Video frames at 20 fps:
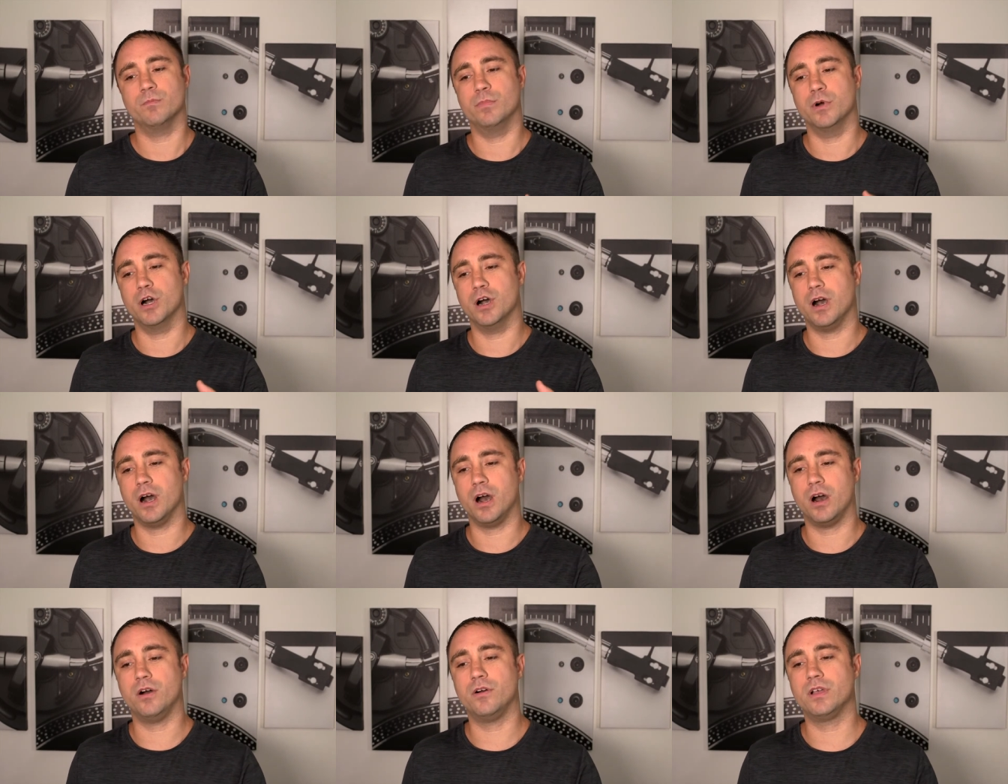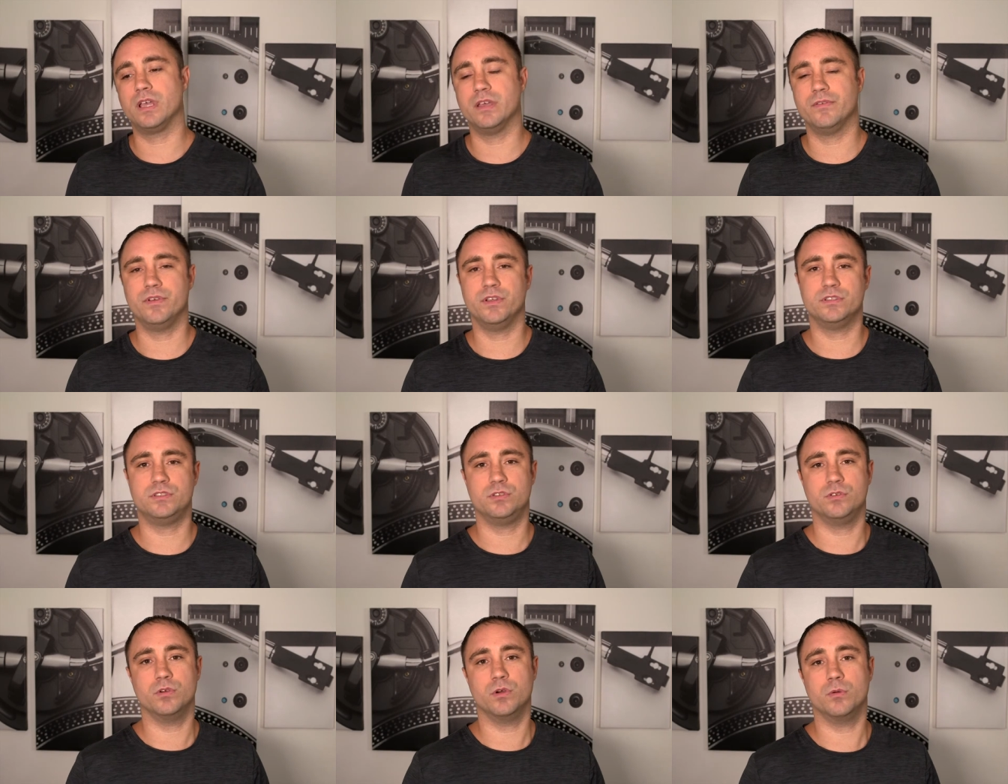But I'll give
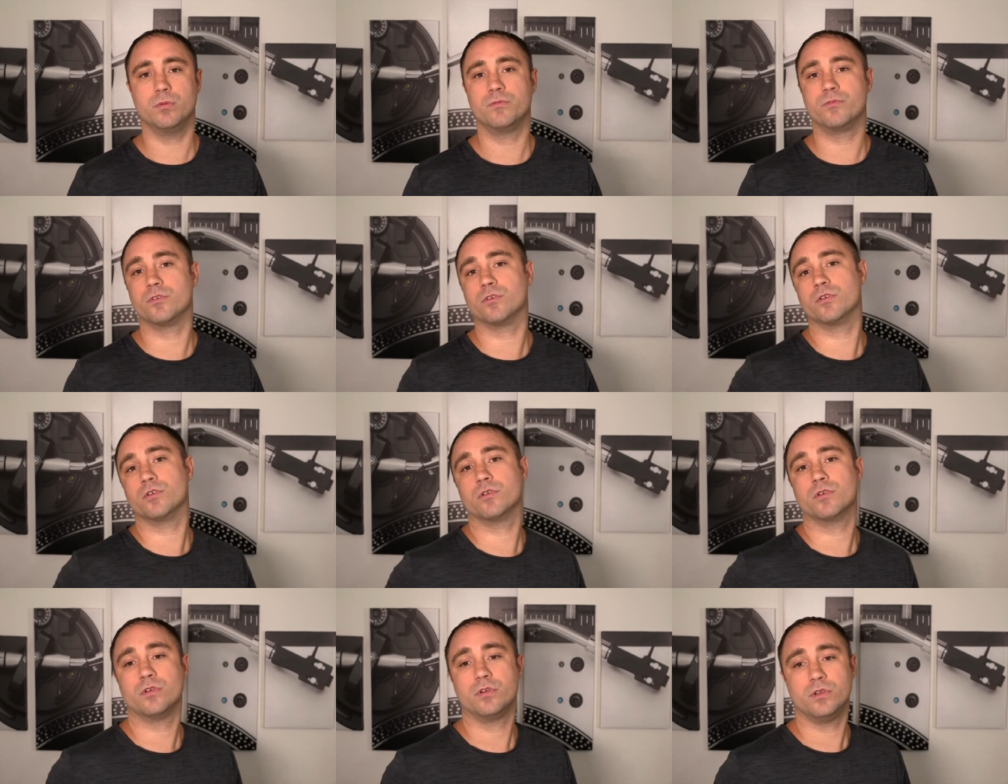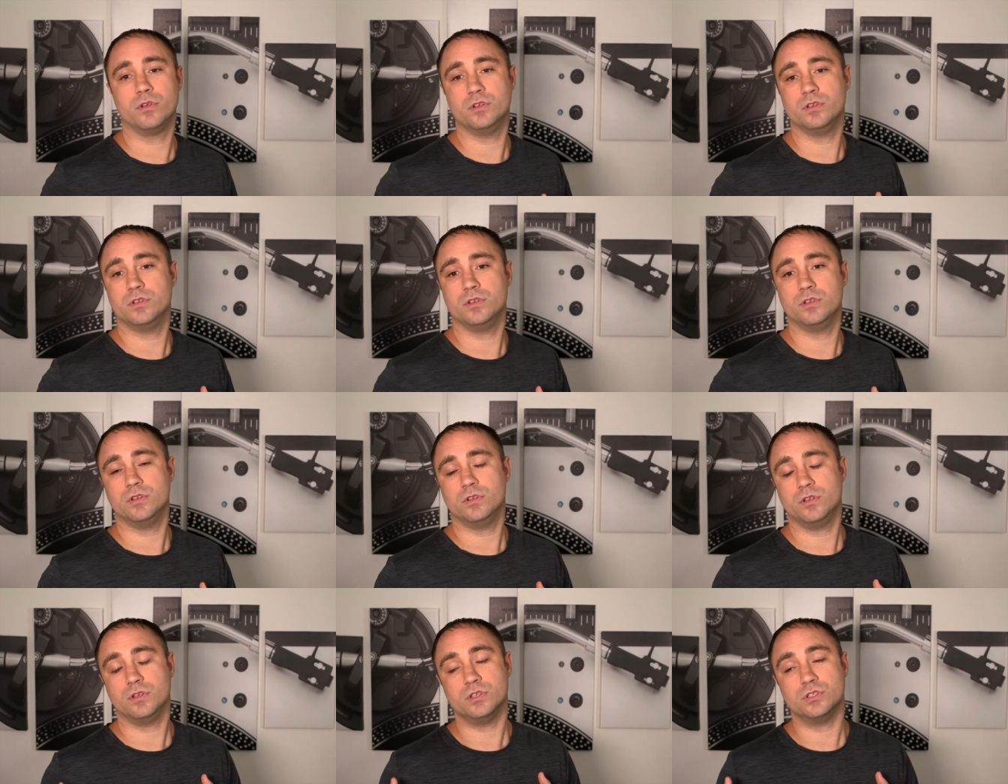it to them for
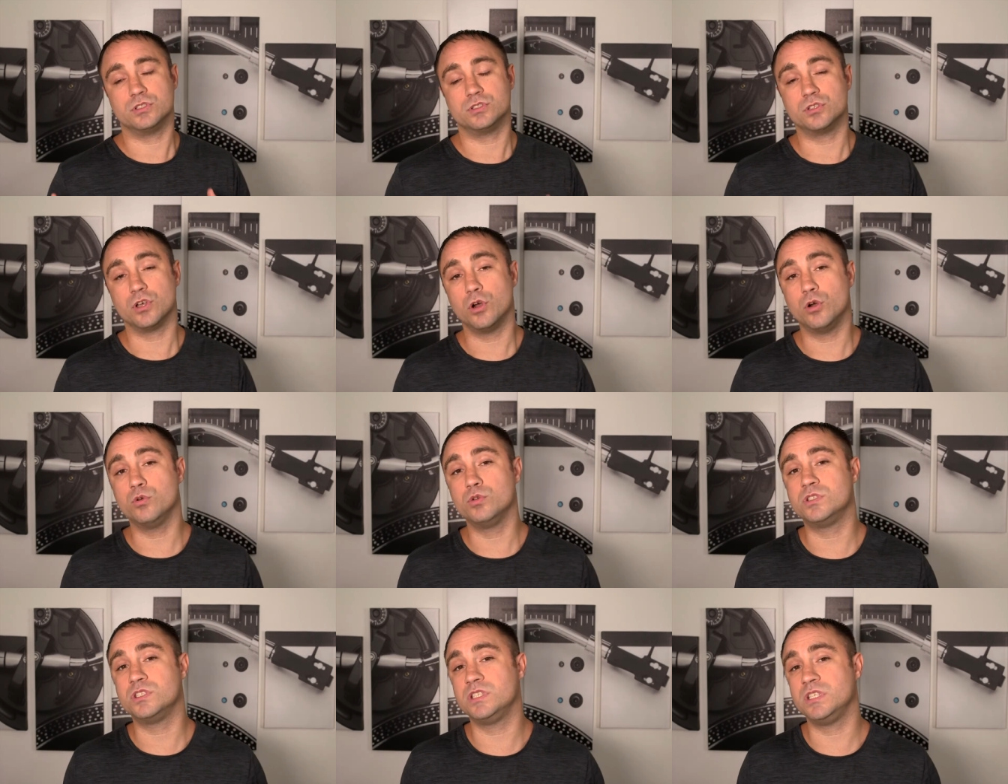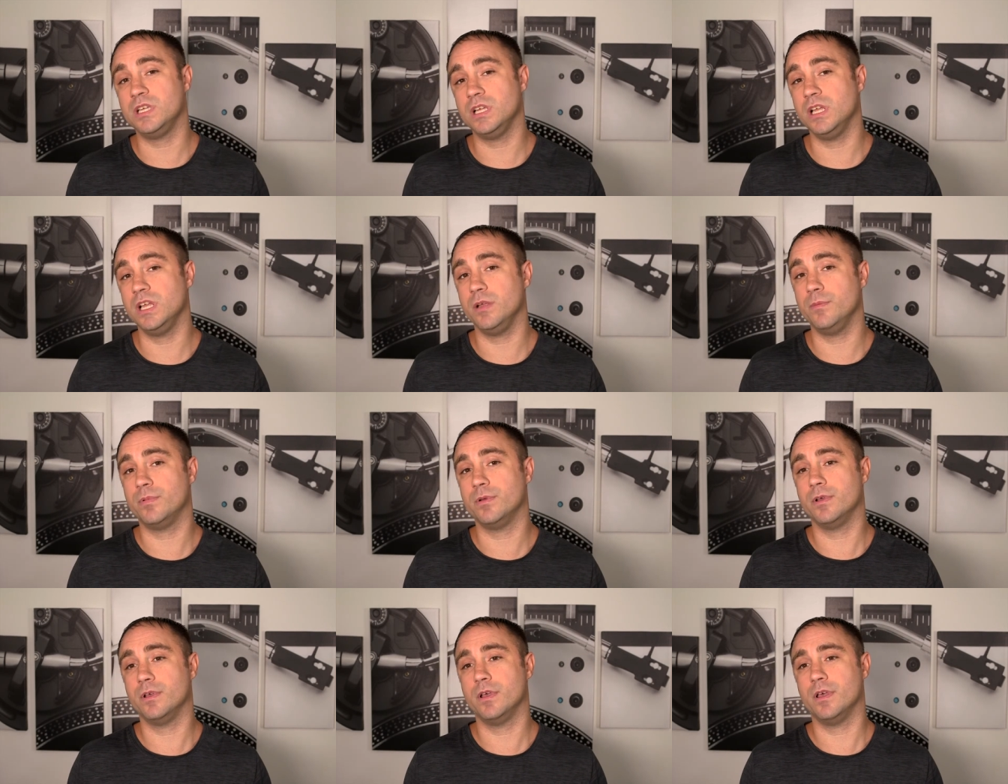so
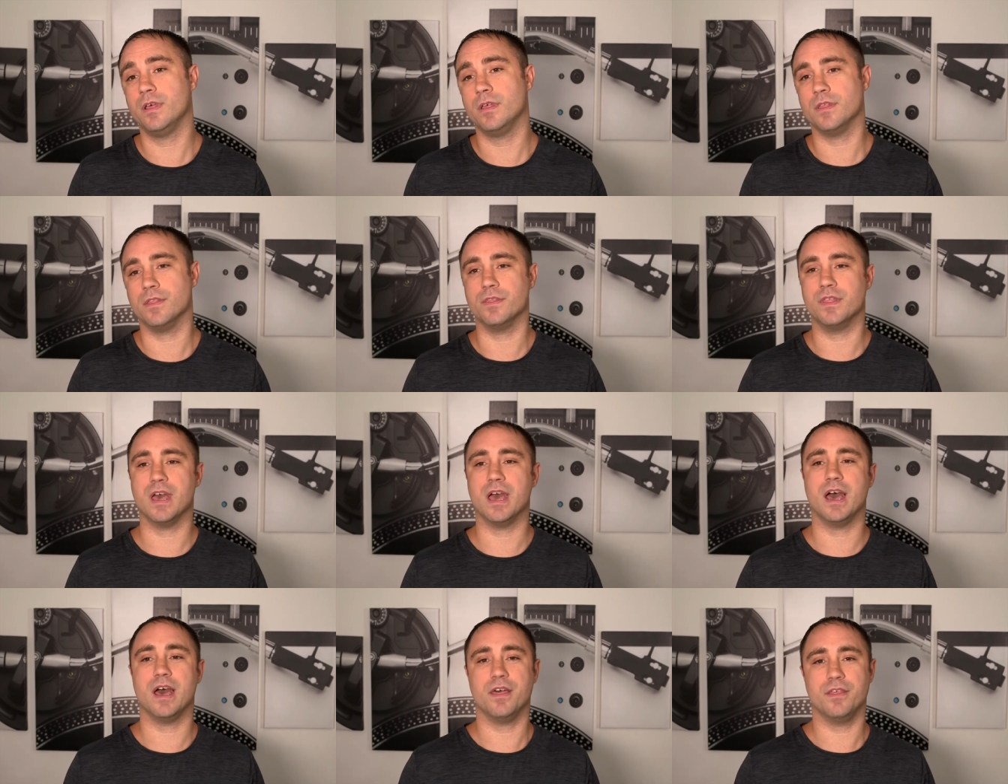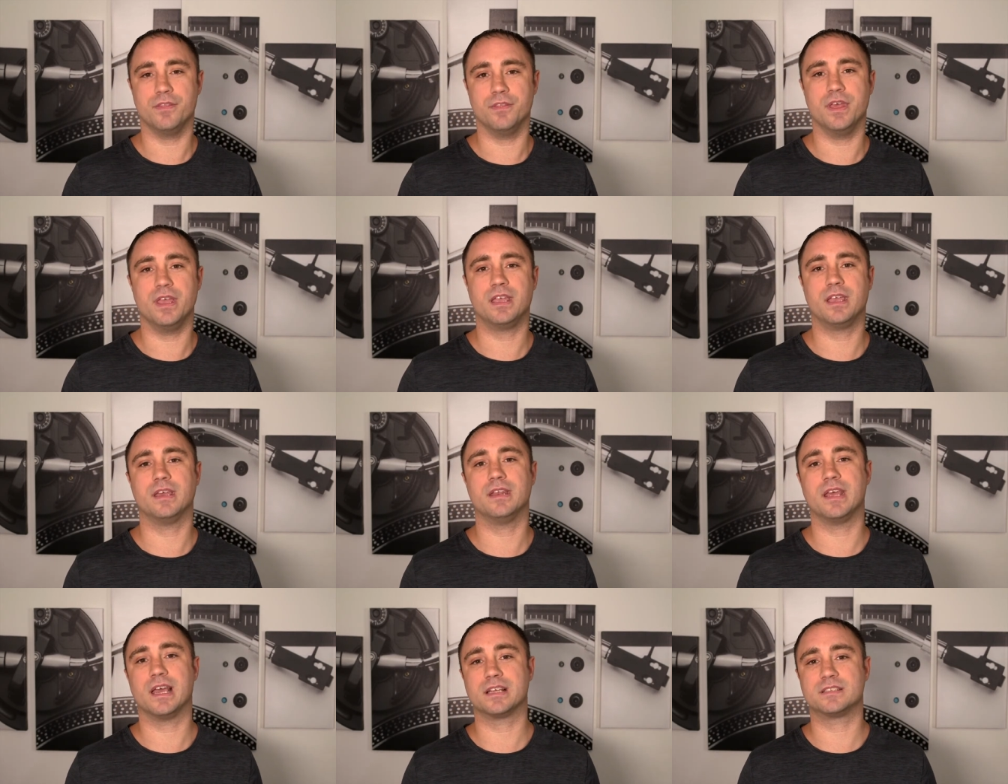cheap that they
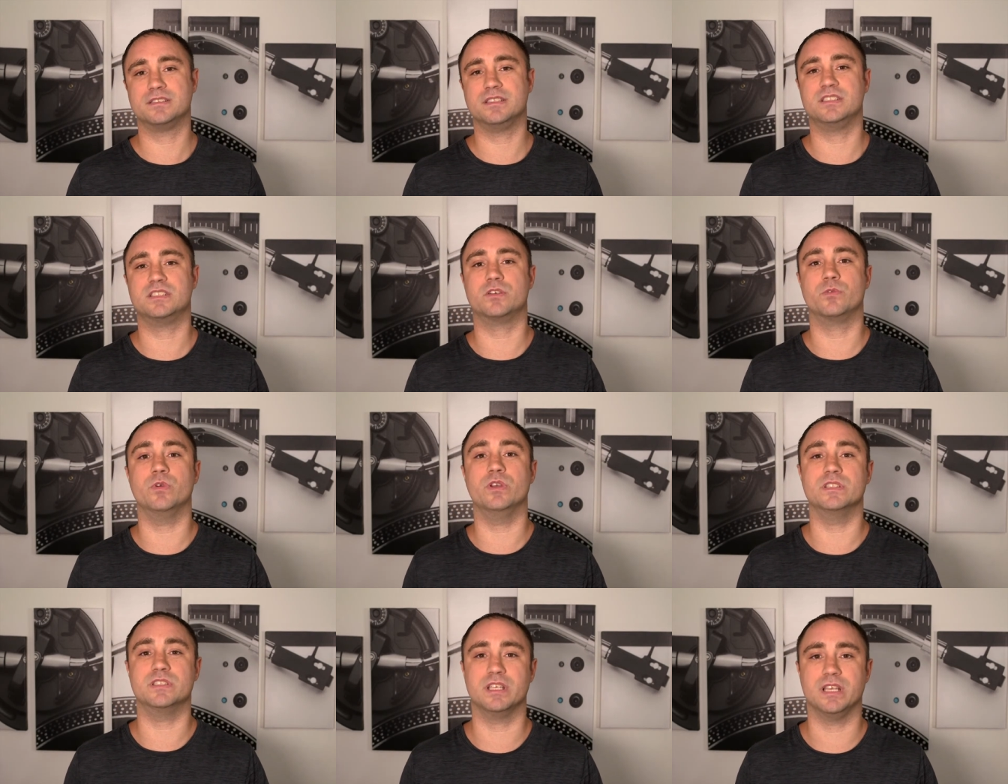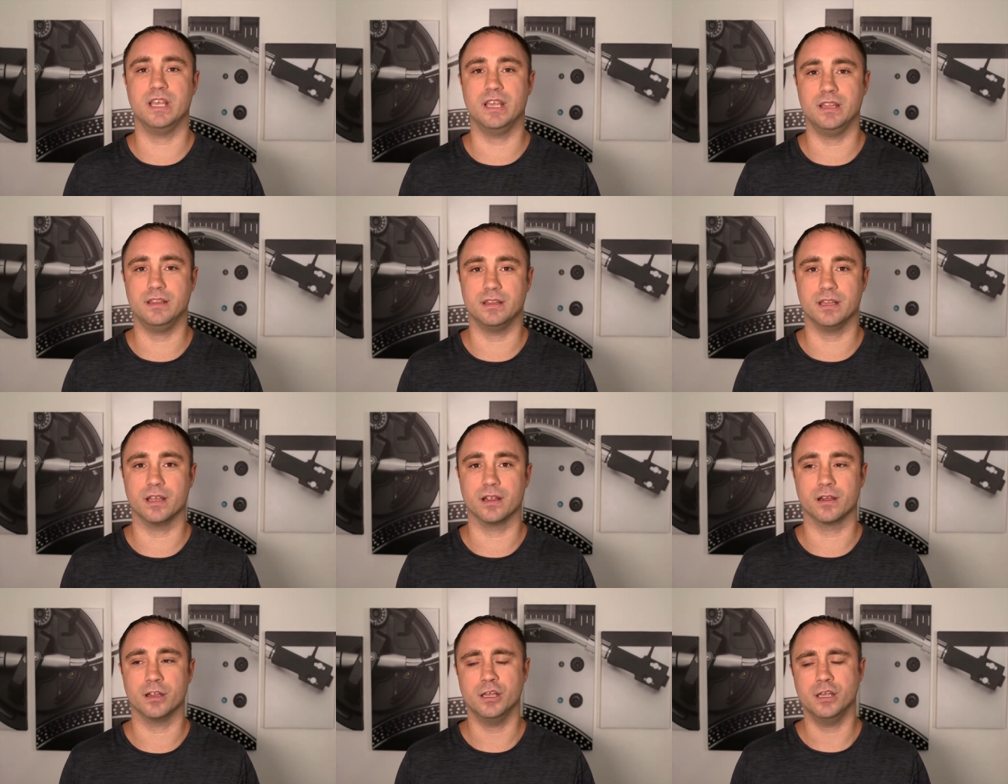can actually squeeze it in
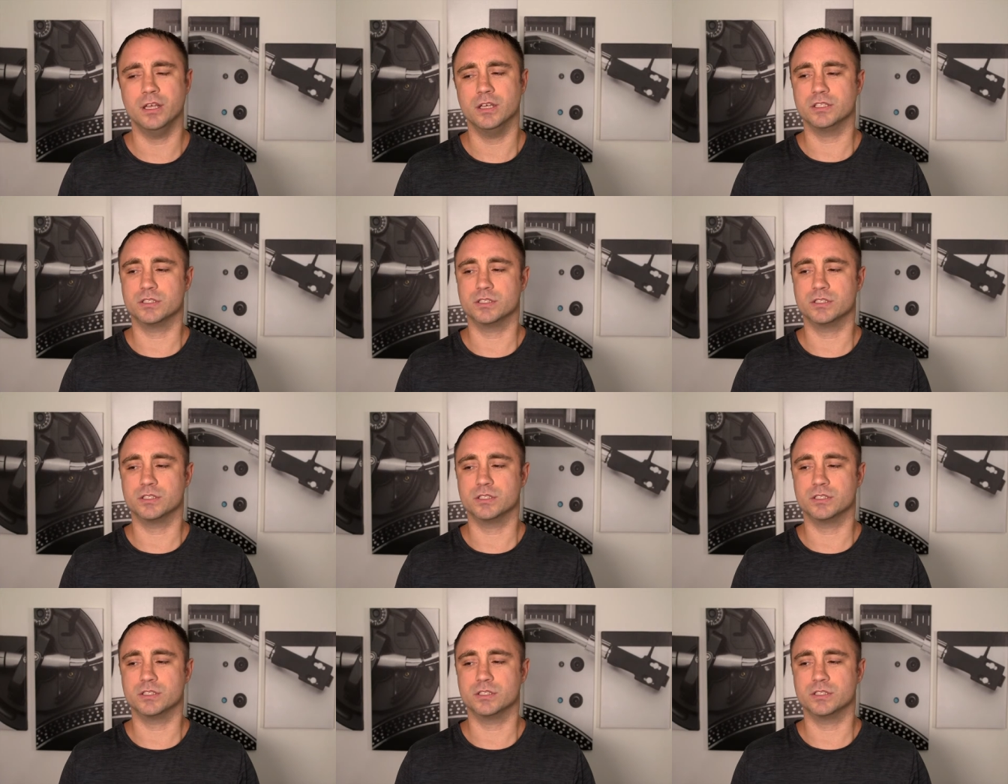there.